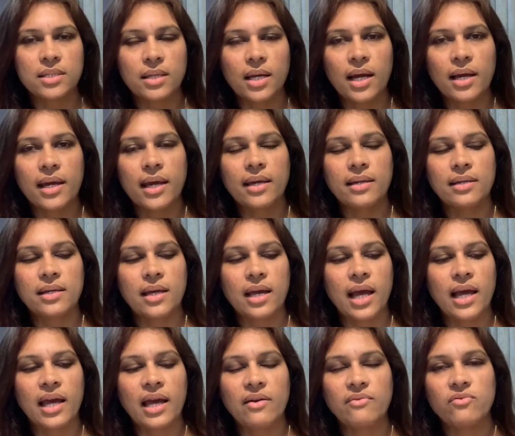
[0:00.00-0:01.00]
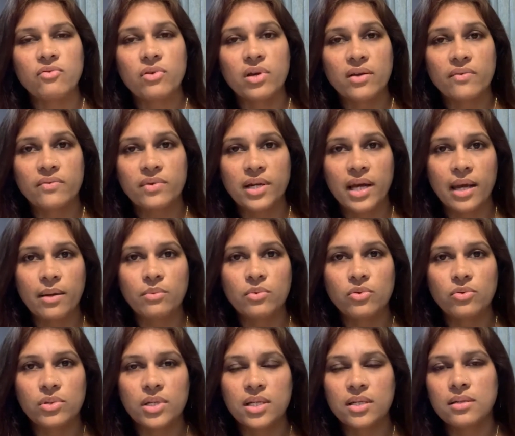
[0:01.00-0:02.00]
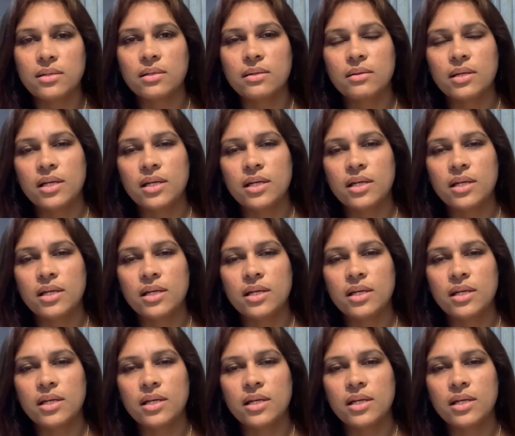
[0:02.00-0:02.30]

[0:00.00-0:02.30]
again I have to give time to this uh,